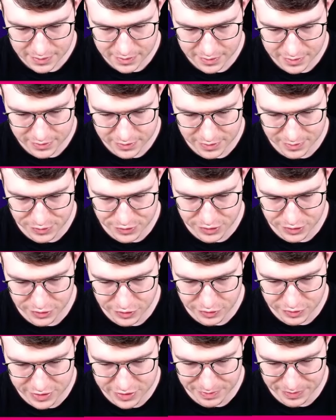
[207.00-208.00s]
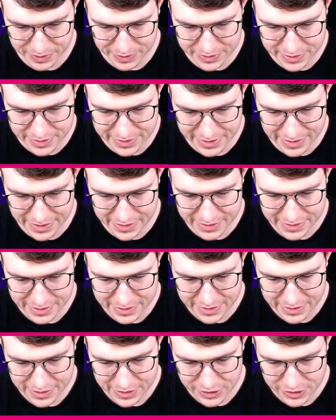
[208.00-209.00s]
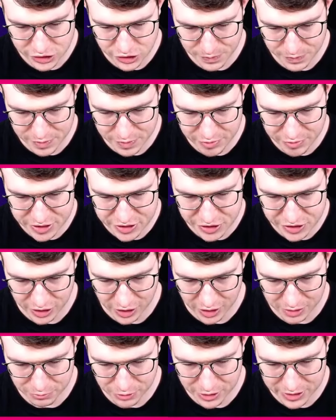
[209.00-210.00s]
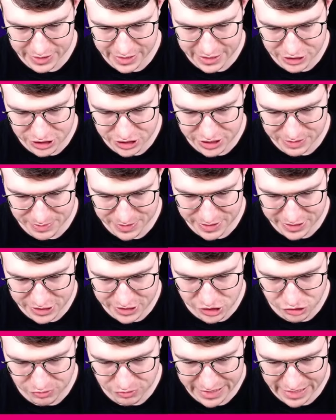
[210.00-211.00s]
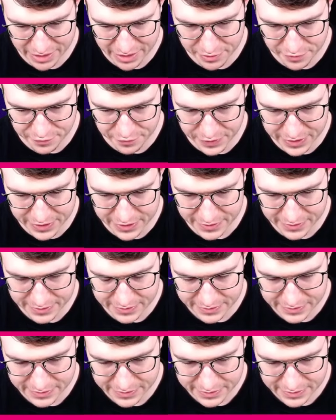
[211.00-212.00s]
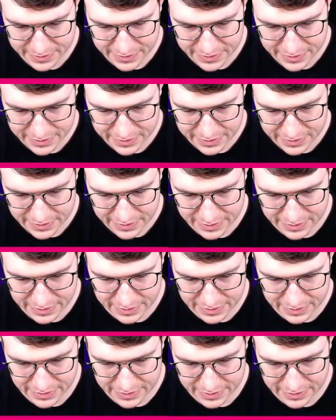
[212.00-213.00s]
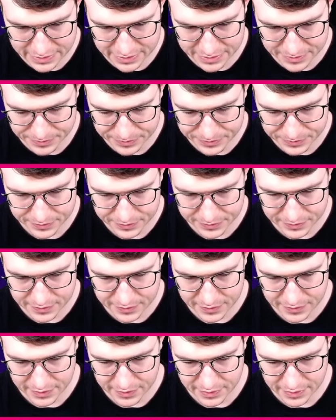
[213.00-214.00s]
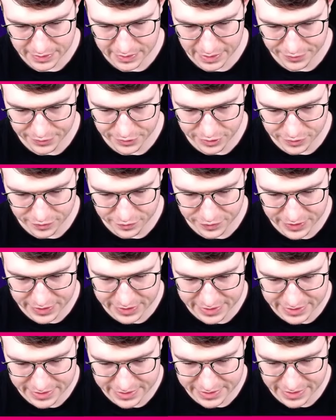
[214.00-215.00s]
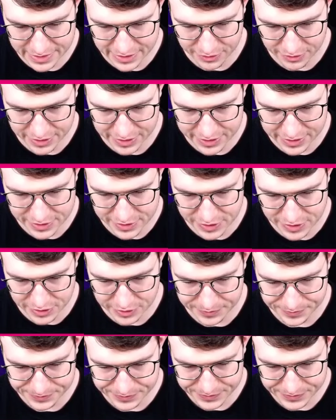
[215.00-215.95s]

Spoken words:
So, I'm just gonna use the ability there. Should be a really solid one. Yeah, just immediately shred everything. I have to go Phoenix there. Okay, so,